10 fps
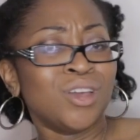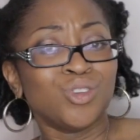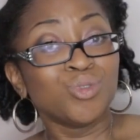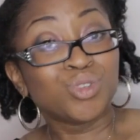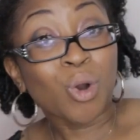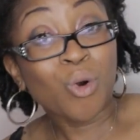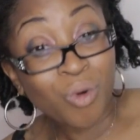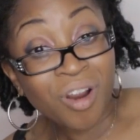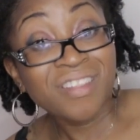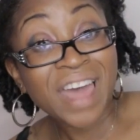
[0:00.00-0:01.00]
you
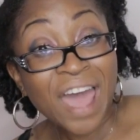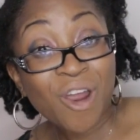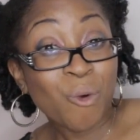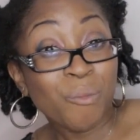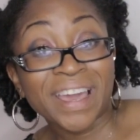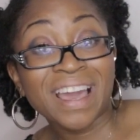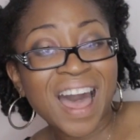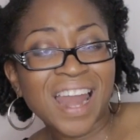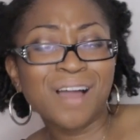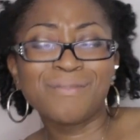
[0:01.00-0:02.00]
told her that? Oh my
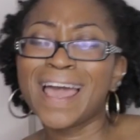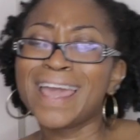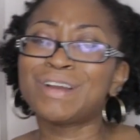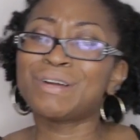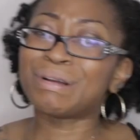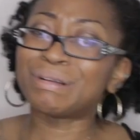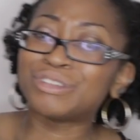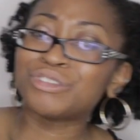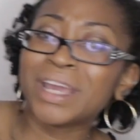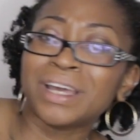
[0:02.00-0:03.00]
god. I'm like, girl,
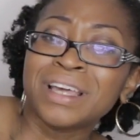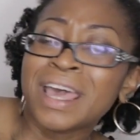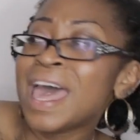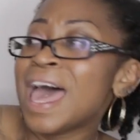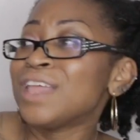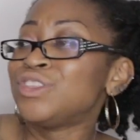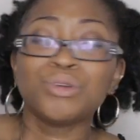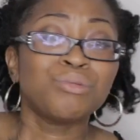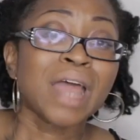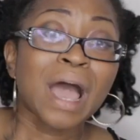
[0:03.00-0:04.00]
Draya, do
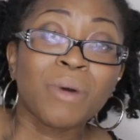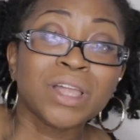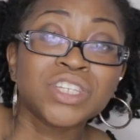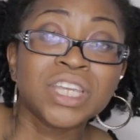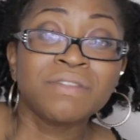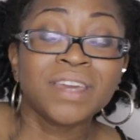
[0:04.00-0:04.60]
you not watch TV?